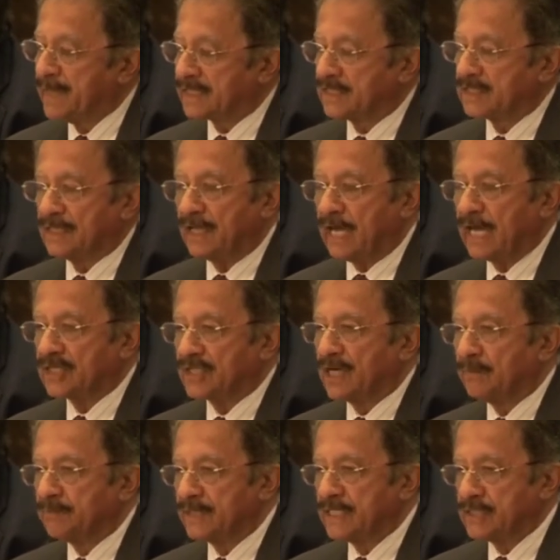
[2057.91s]
is the large
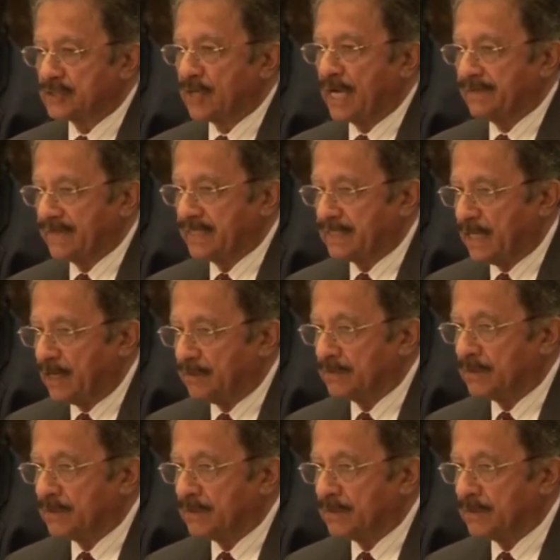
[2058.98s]
companies driving down,